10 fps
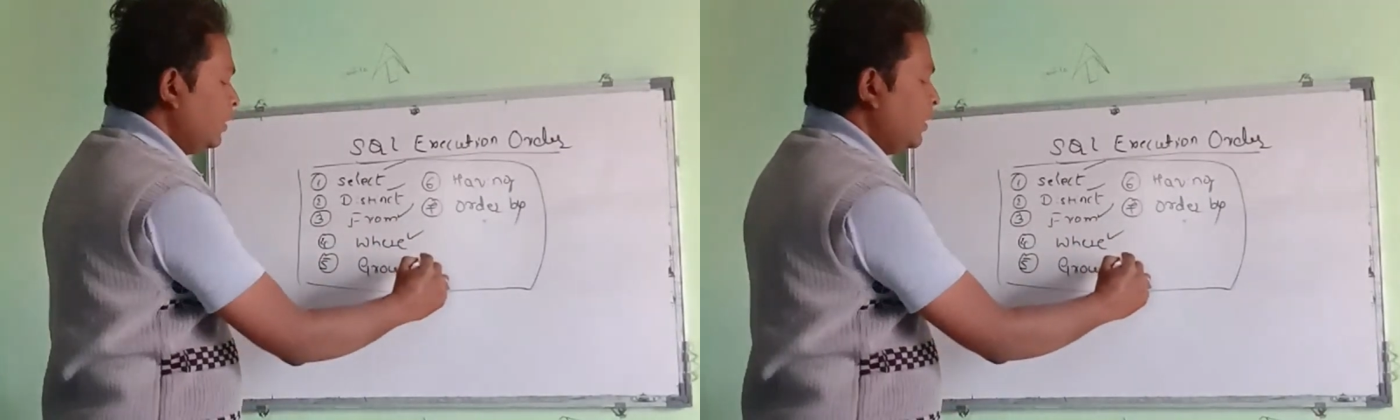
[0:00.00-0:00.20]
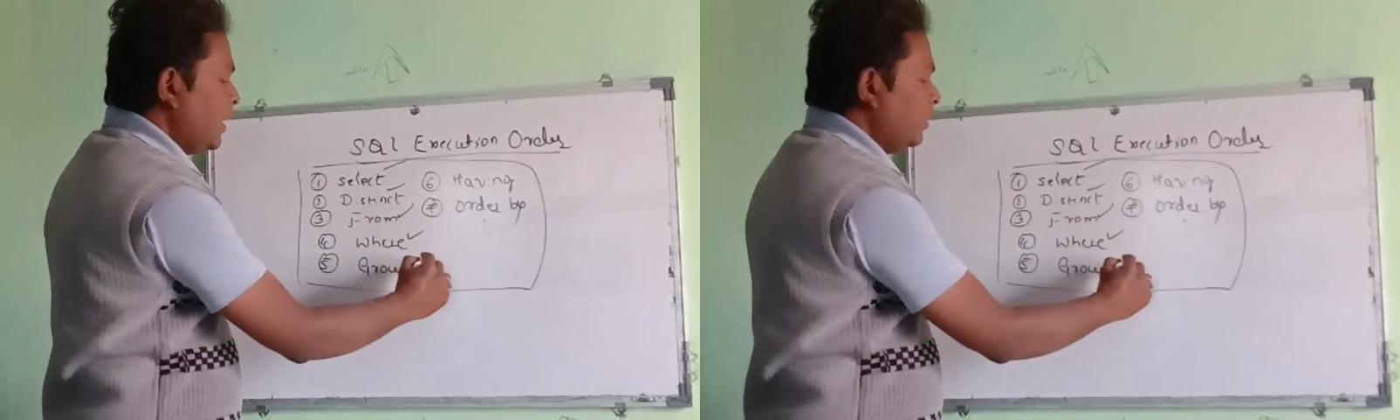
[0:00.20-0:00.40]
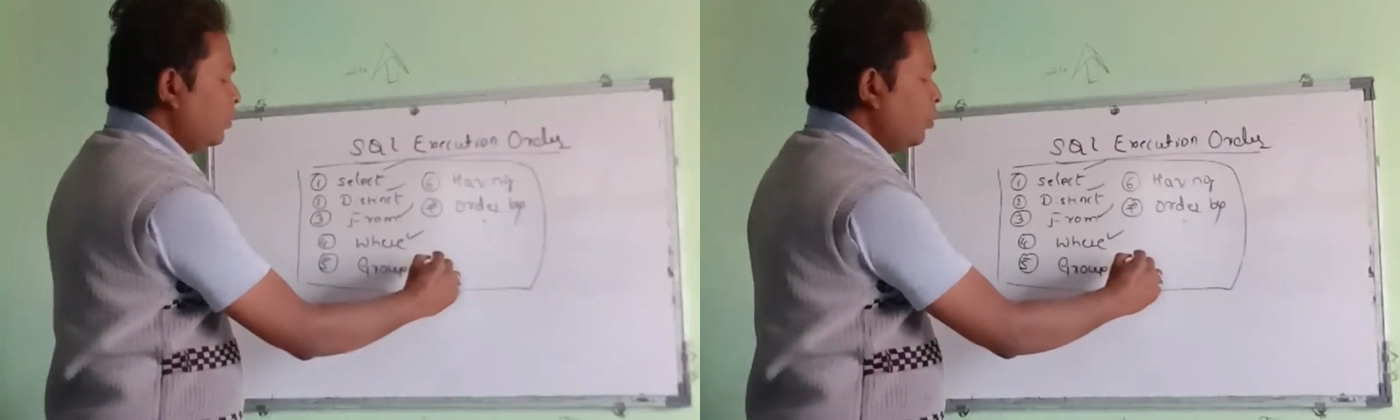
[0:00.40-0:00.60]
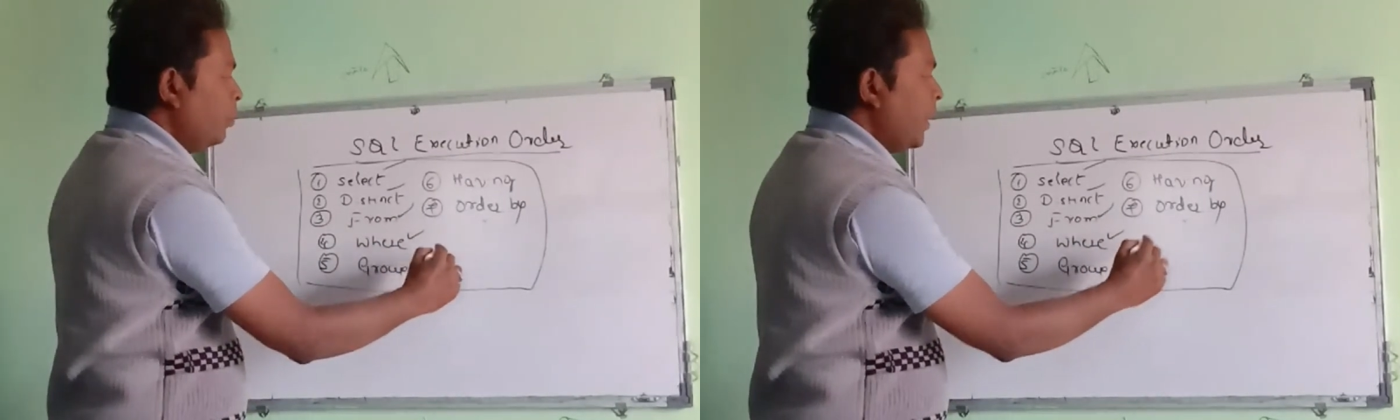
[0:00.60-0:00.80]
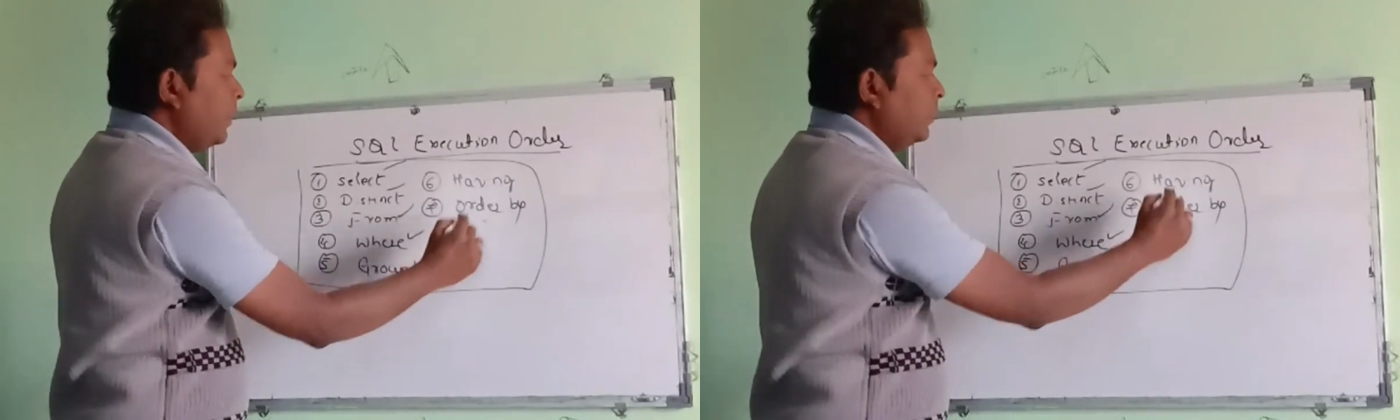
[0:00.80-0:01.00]
then
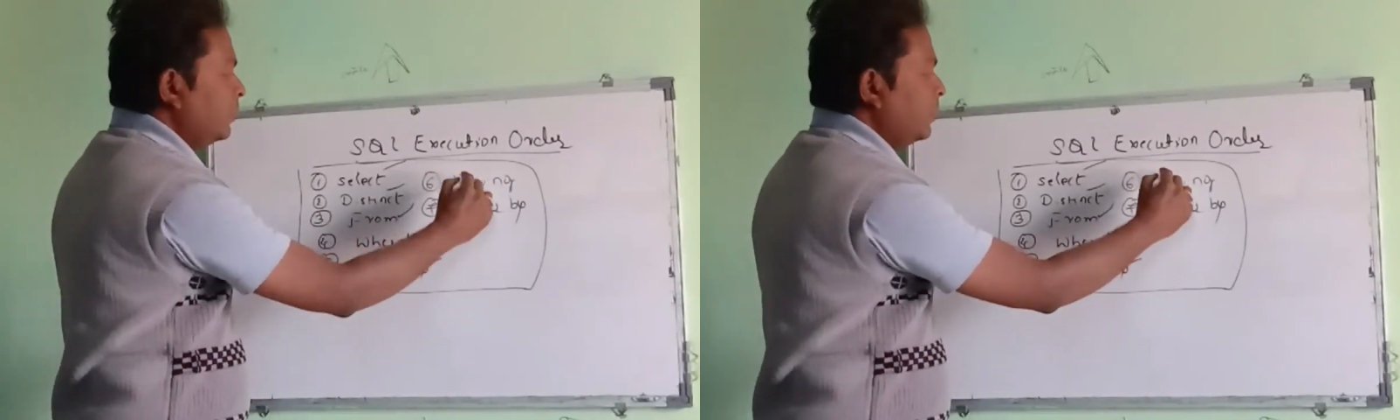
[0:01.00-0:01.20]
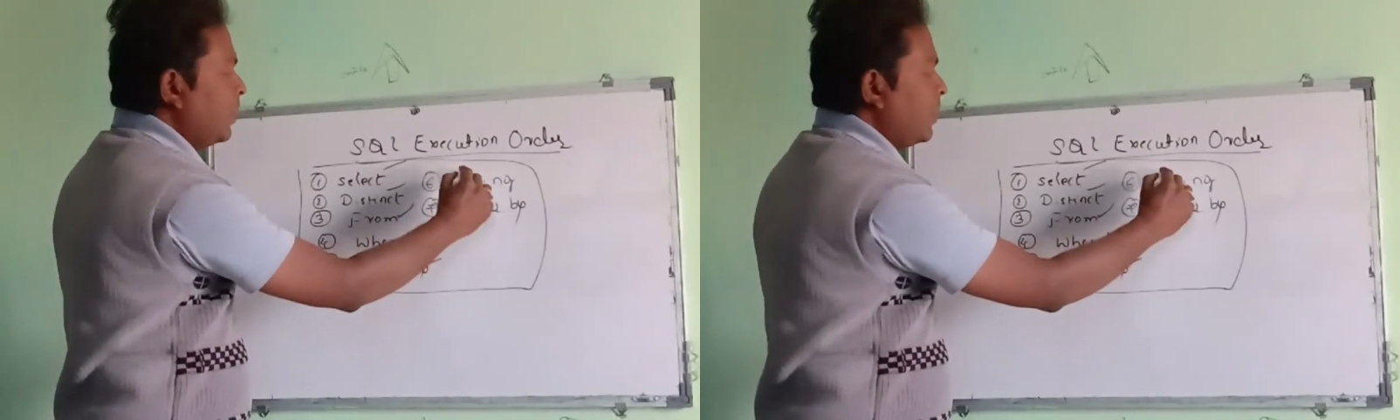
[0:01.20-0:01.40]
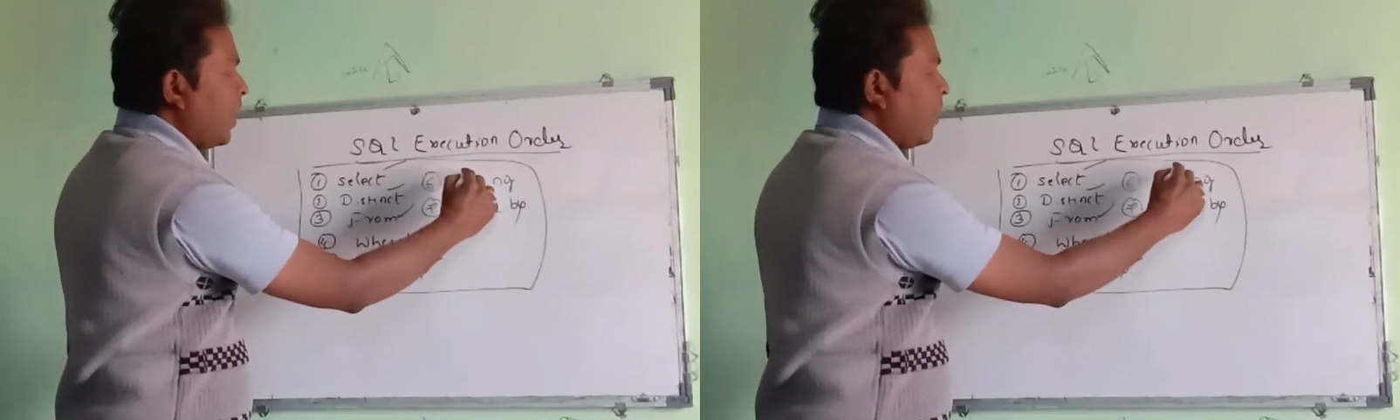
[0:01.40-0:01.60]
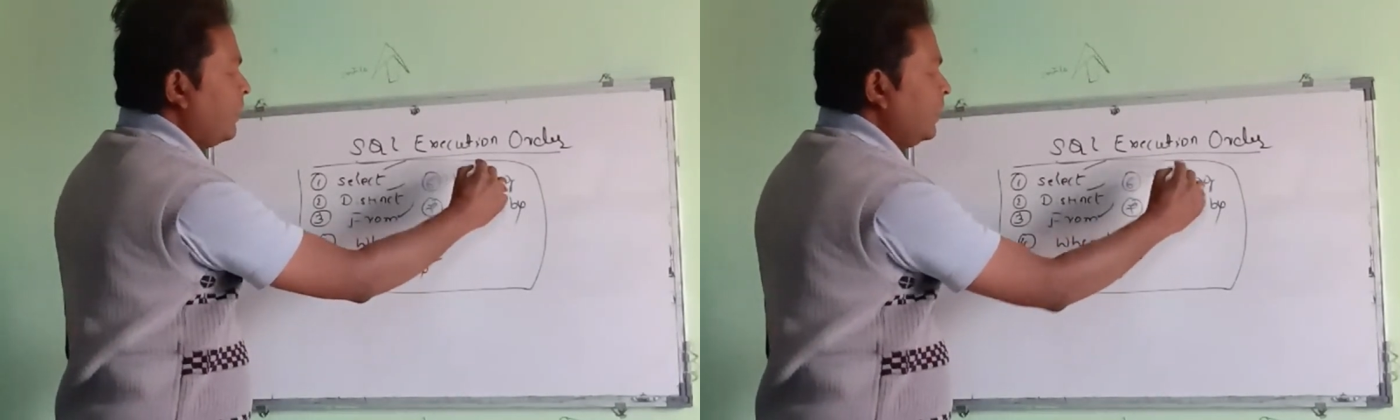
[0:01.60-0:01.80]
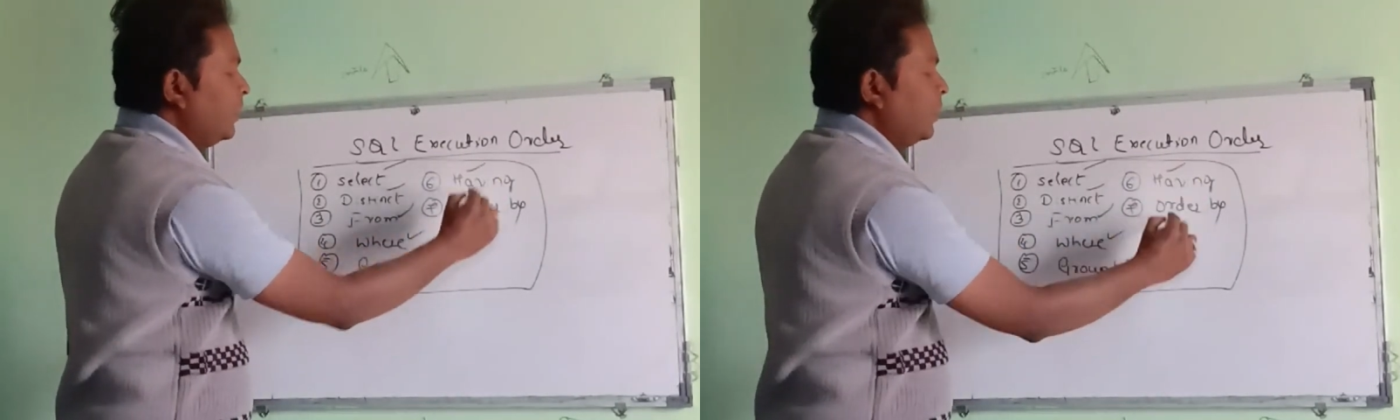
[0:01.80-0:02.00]
group by, then
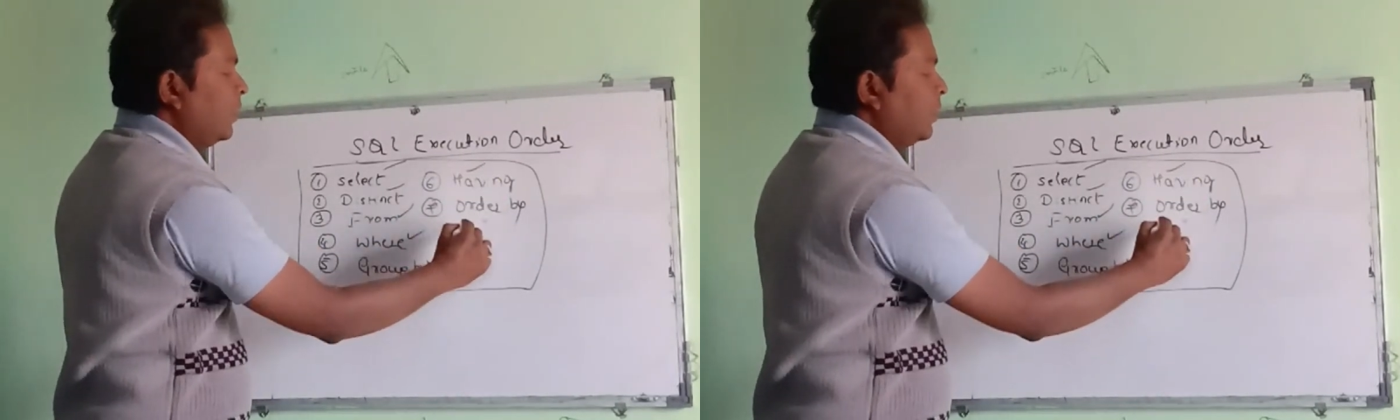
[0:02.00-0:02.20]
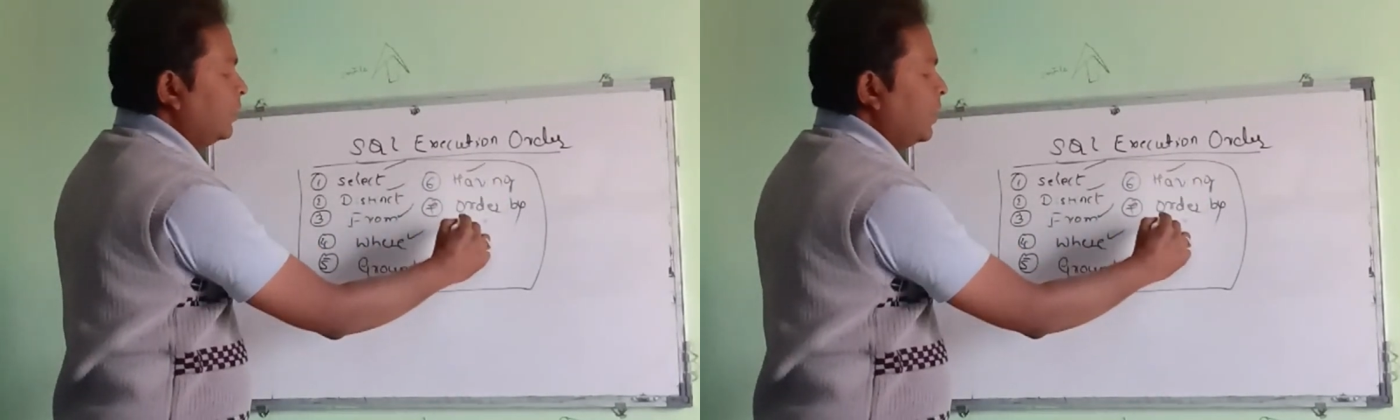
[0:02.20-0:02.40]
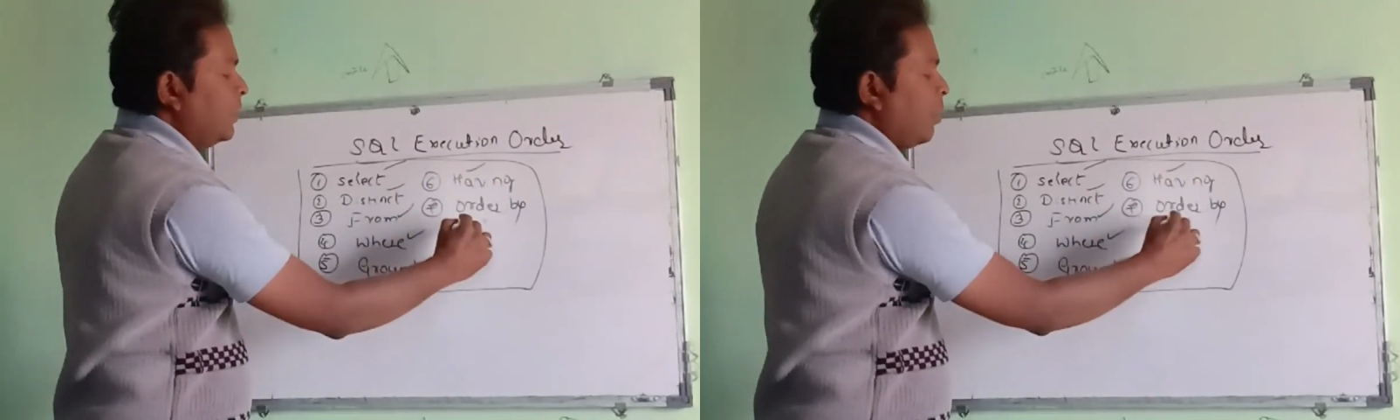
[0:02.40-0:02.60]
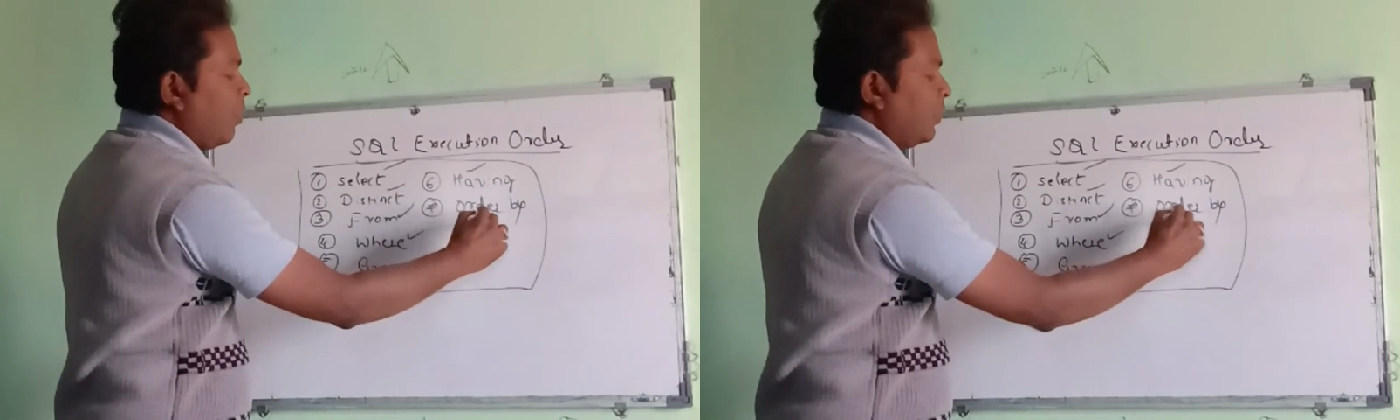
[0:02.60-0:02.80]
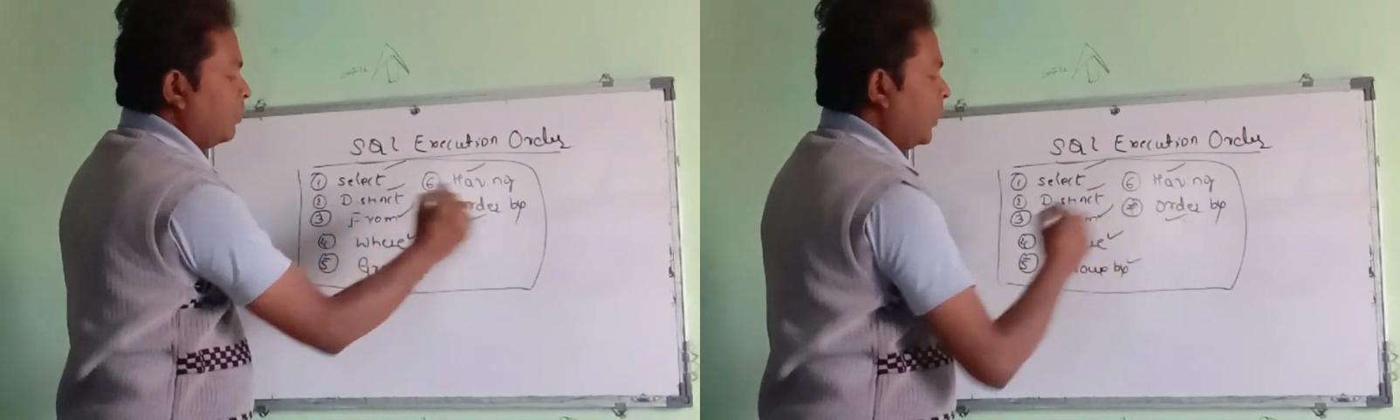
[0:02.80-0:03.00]
having, then
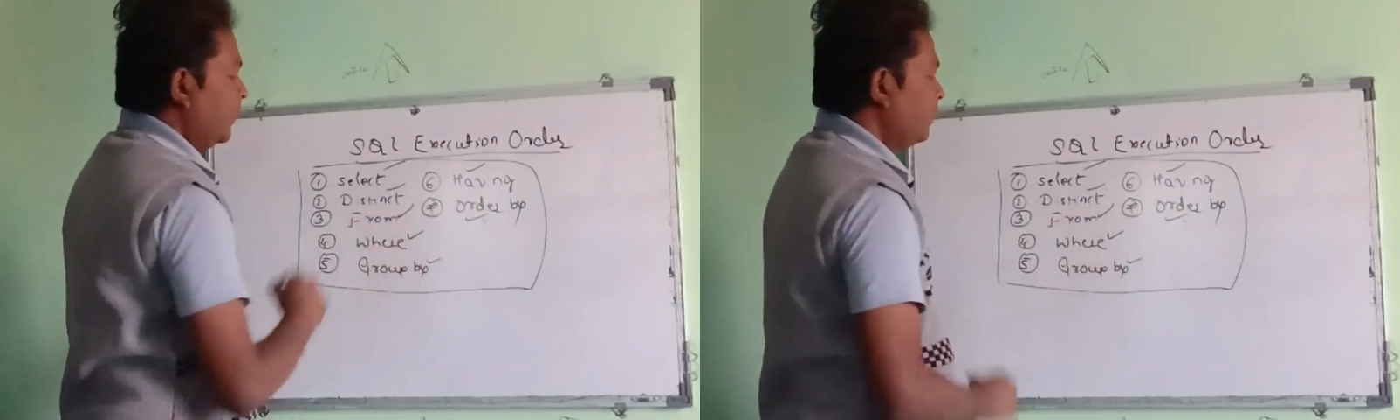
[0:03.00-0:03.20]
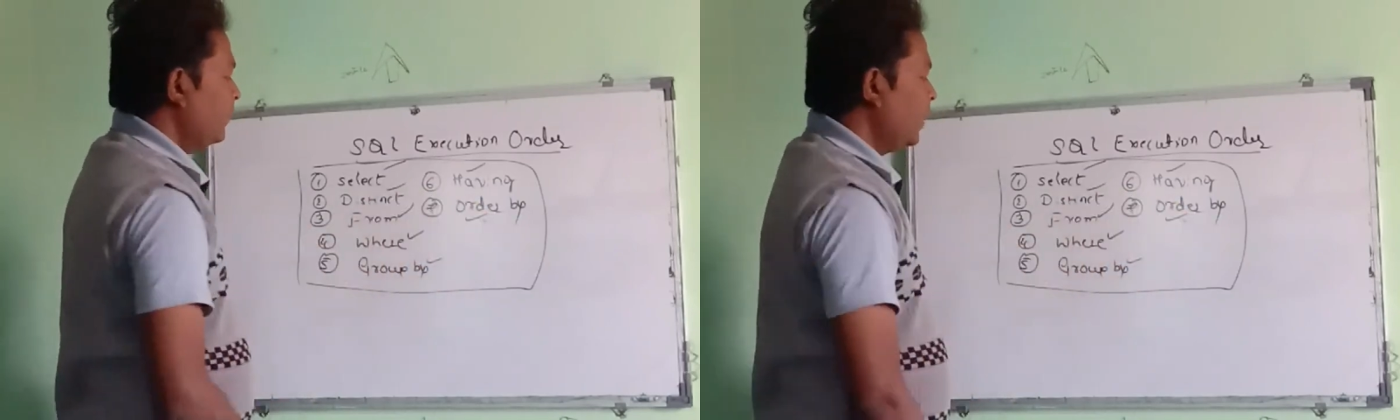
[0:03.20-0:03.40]
order by.